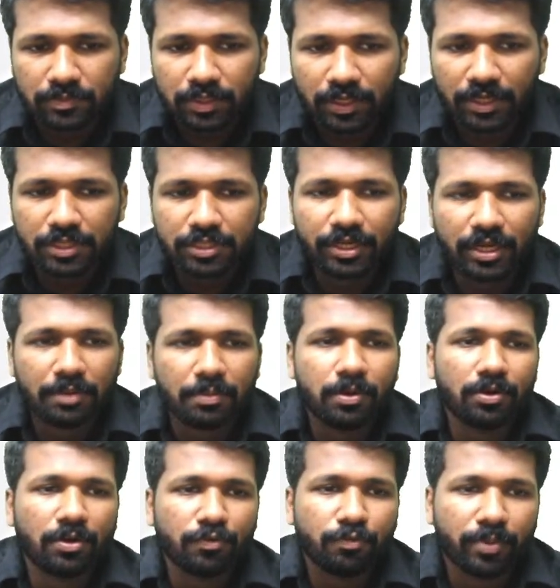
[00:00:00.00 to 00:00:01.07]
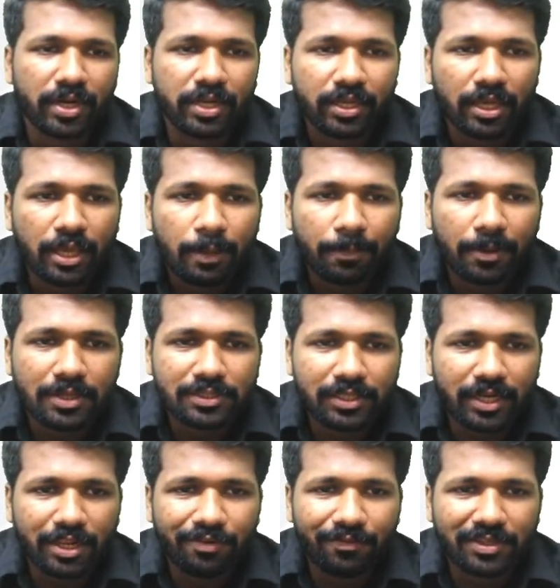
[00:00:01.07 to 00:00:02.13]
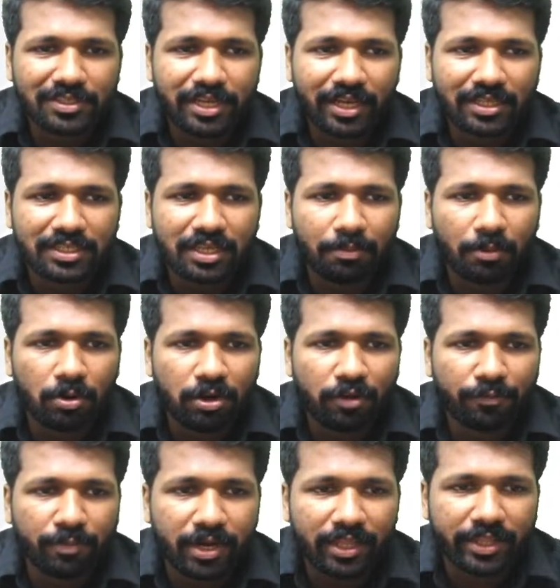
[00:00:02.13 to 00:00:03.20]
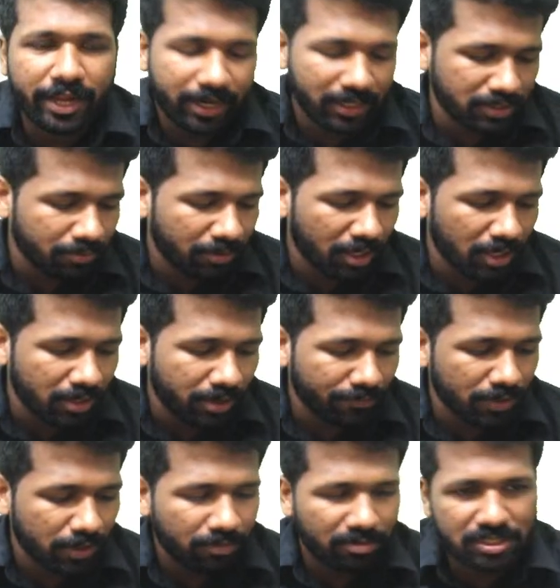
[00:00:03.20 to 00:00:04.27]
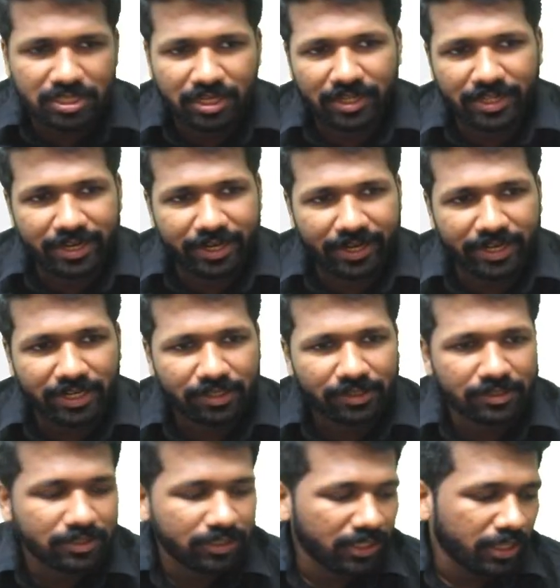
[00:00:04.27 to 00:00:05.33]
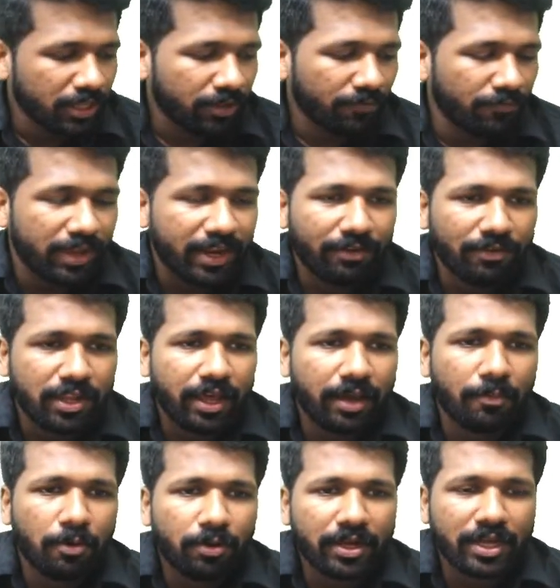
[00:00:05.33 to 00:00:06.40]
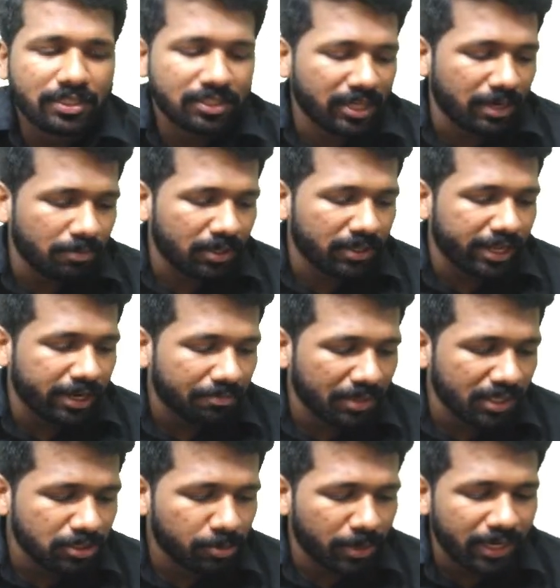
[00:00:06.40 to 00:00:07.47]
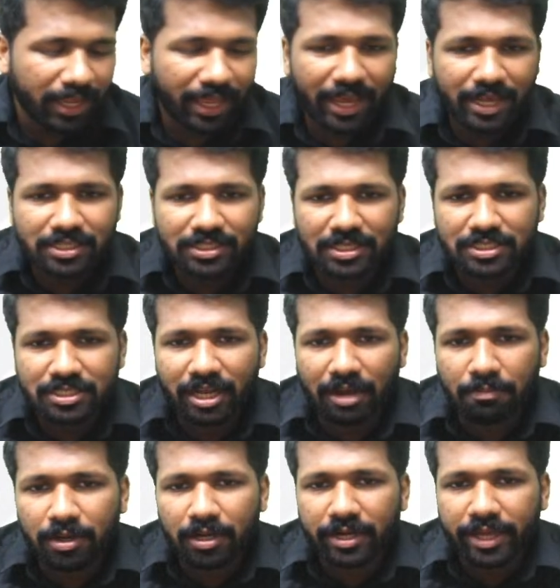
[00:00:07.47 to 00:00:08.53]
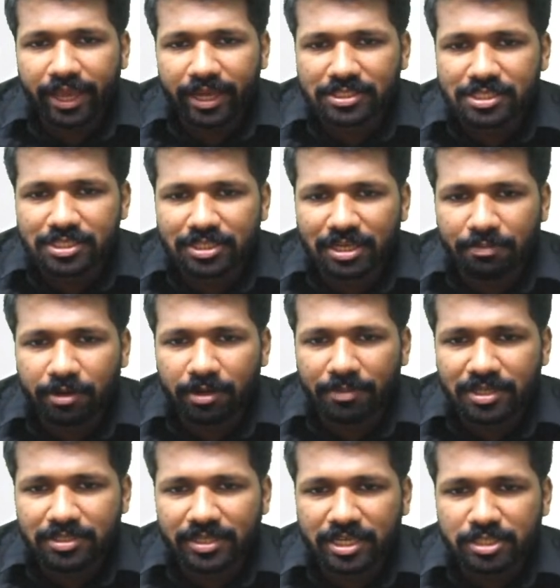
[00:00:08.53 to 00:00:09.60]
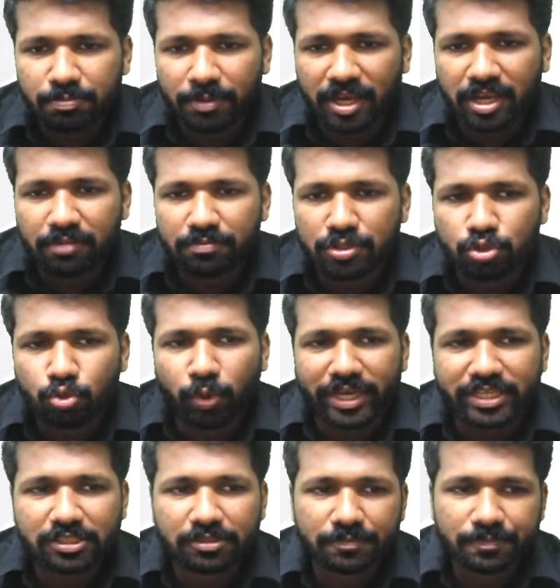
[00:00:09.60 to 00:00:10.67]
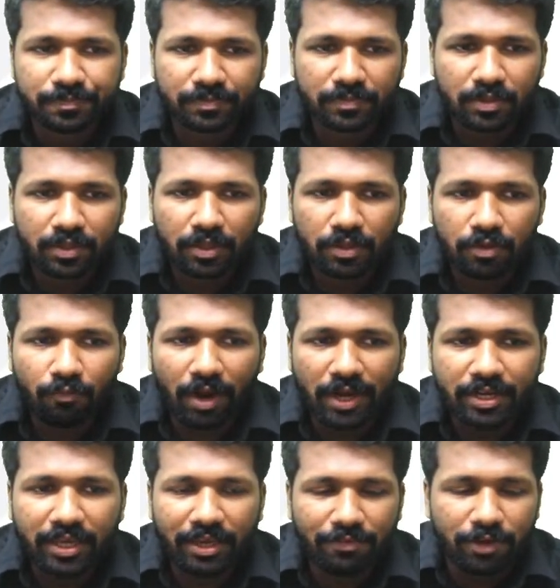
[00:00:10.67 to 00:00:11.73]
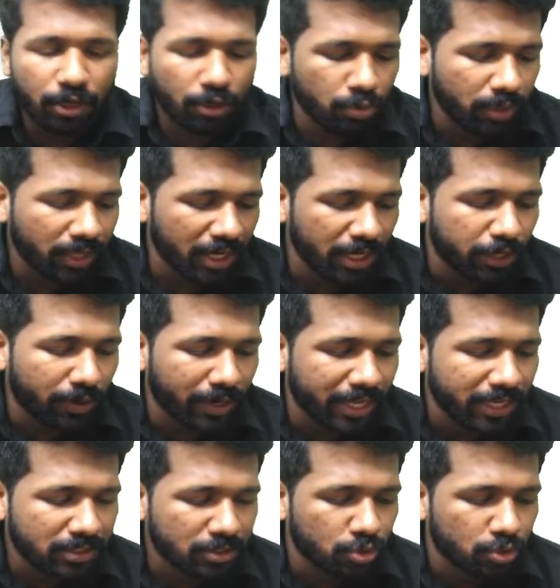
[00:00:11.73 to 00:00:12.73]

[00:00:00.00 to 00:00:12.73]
Initial amount of money. Person invests x amount of money. That is the meaning of the question then. Now, whenever the amount gets doubled, that means when x is doubled means x becomes 2x. What he will do, he donates